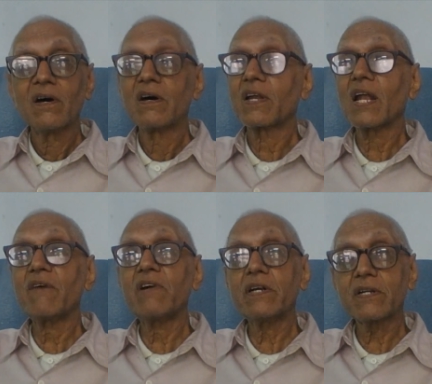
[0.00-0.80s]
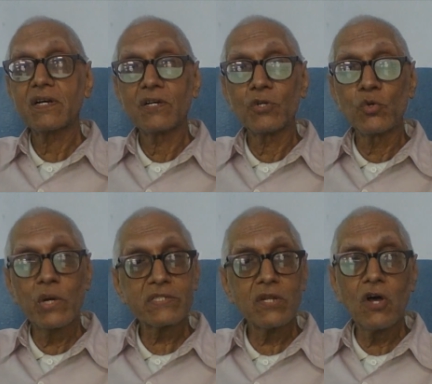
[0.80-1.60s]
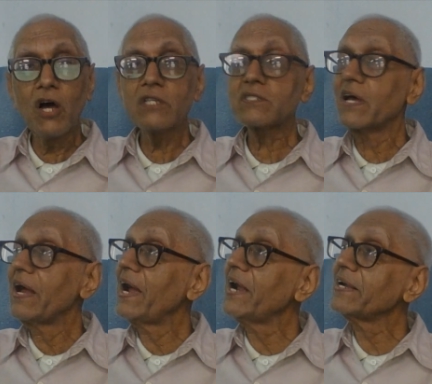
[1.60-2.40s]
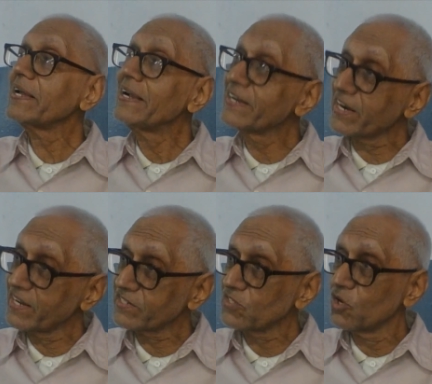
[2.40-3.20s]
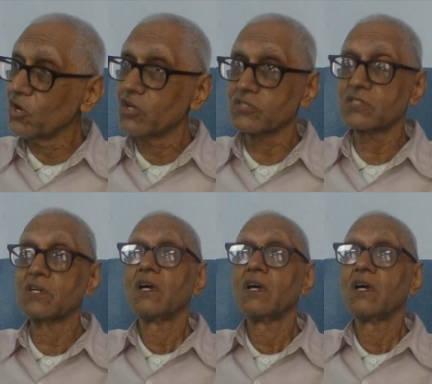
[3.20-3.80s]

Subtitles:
relevant US laws and international laws.